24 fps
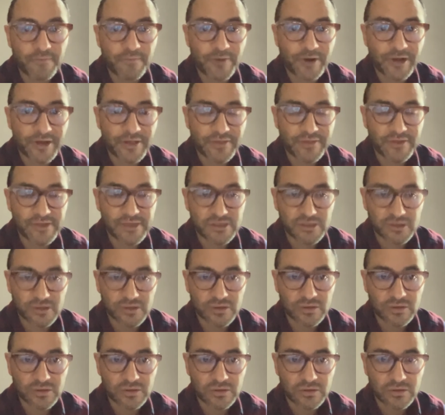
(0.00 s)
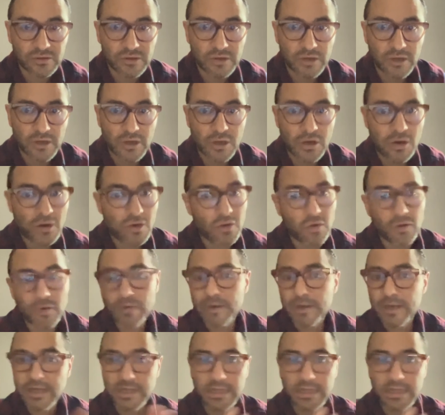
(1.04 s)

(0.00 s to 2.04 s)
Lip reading: prednisone or